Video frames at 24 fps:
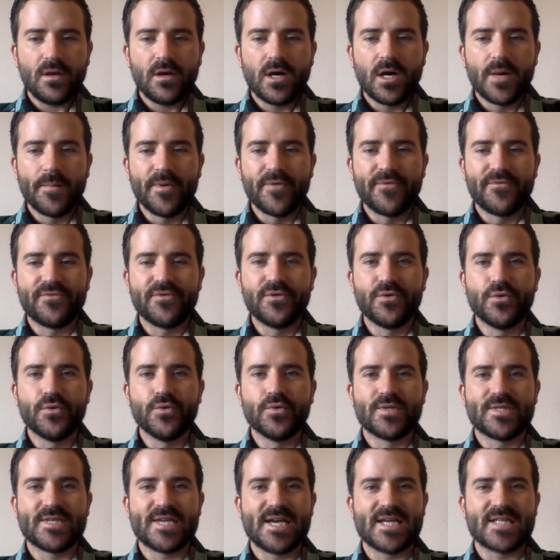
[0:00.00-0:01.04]
a few
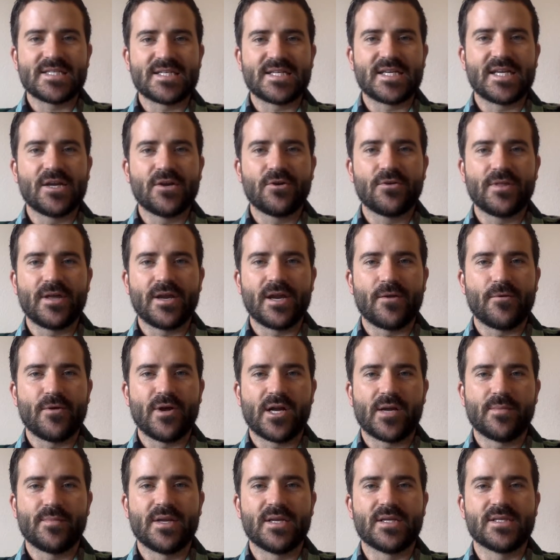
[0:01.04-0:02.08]
tests here that I
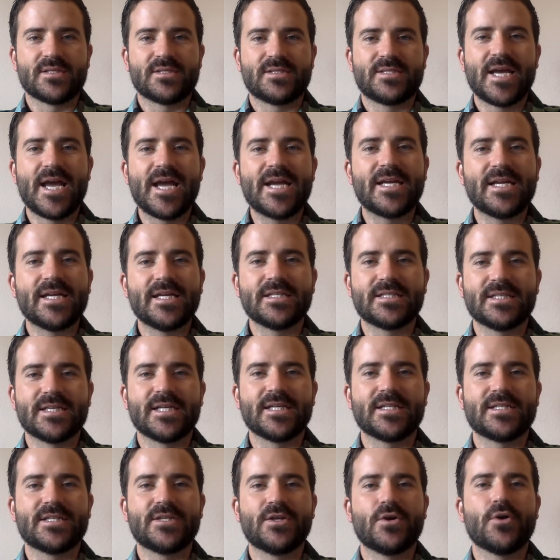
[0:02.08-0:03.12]
recommend taking to
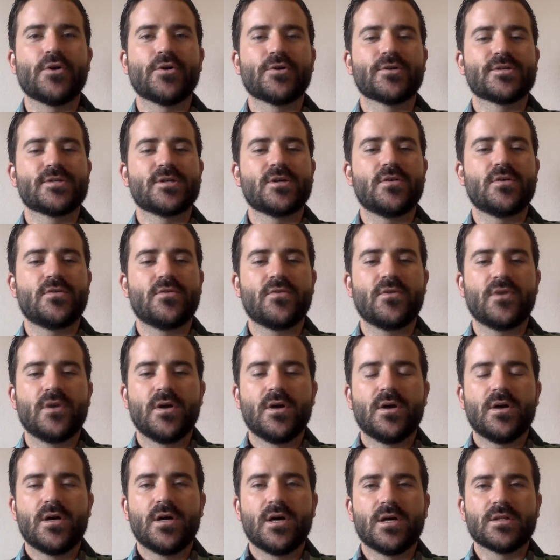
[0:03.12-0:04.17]
get to know yourself
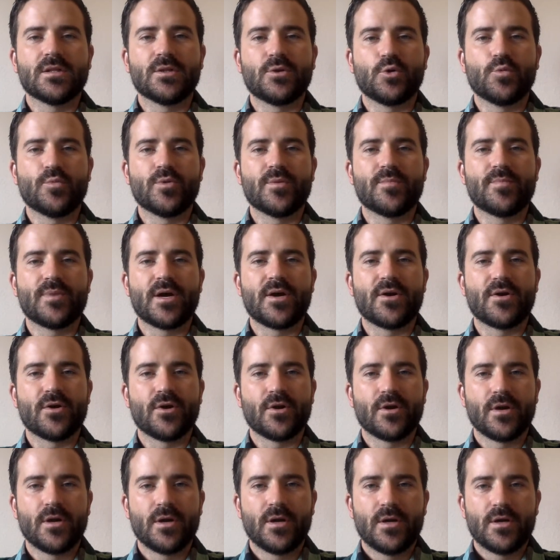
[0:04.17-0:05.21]
a little bit
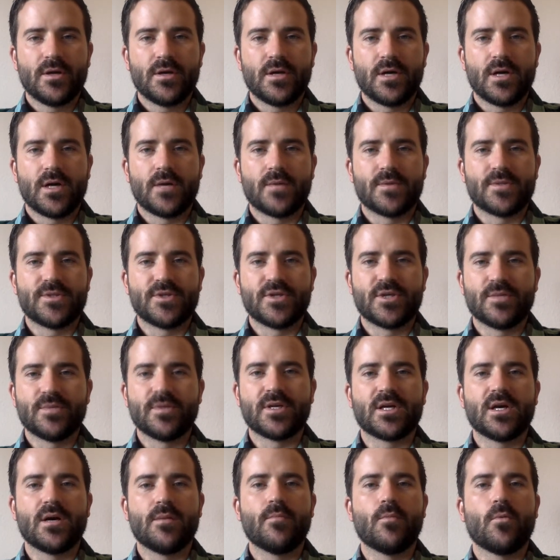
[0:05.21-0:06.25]
better, so you can
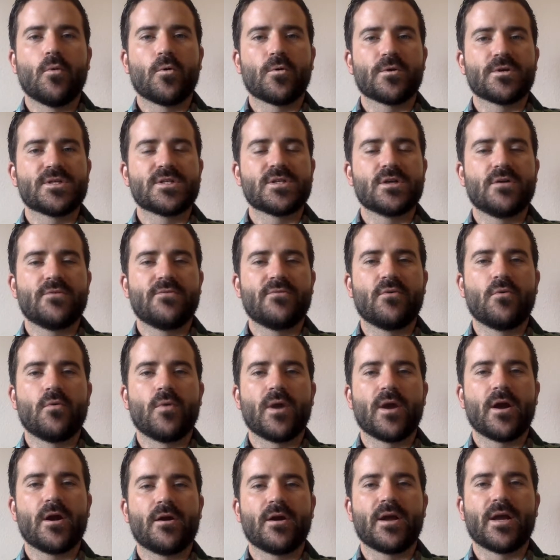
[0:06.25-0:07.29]
become more
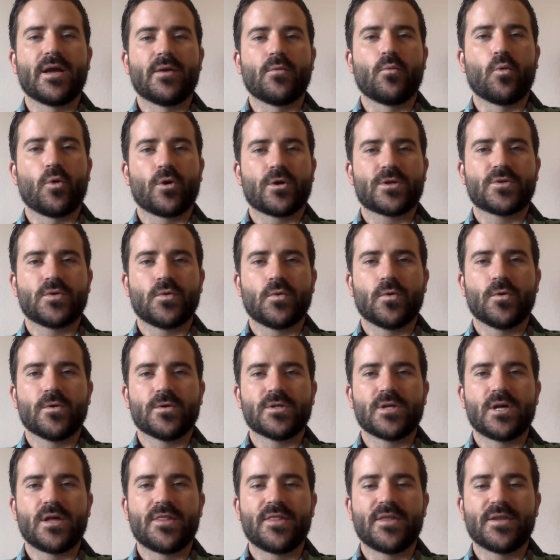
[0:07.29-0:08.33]
self-aware and work towards
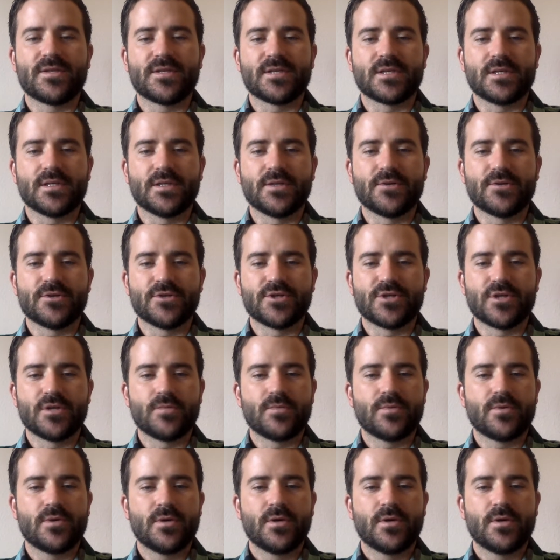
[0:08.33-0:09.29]
authentic leadership.